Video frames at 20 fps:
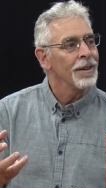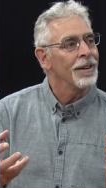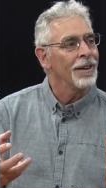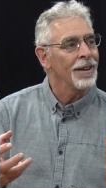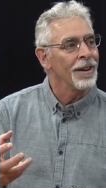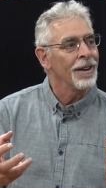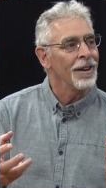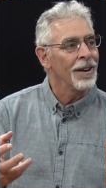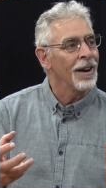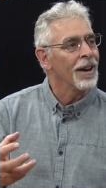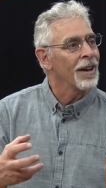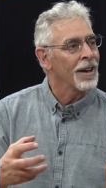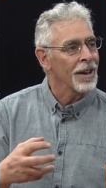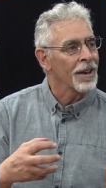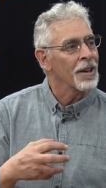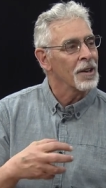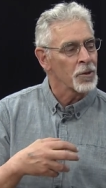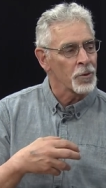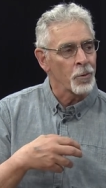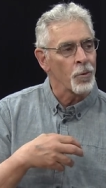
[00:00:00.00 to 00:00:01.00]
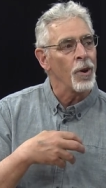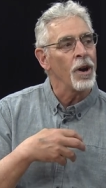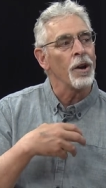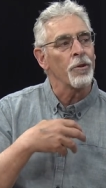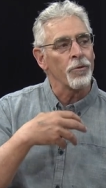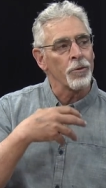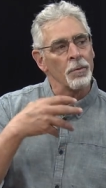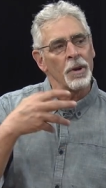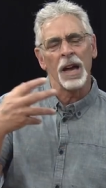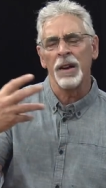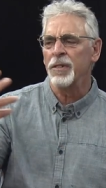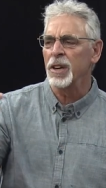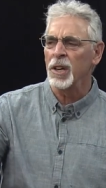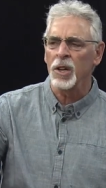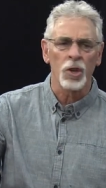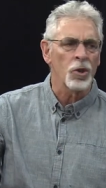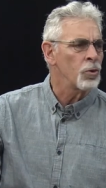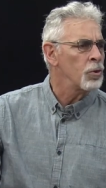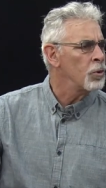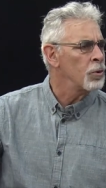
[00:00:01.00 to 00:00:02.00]
Oh, uh, oh, yeah. as well from having a
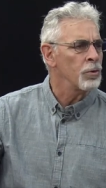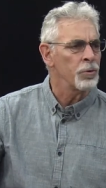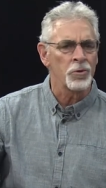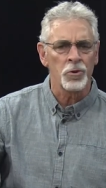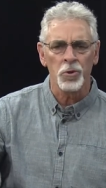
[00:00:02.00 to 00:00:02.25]
crew of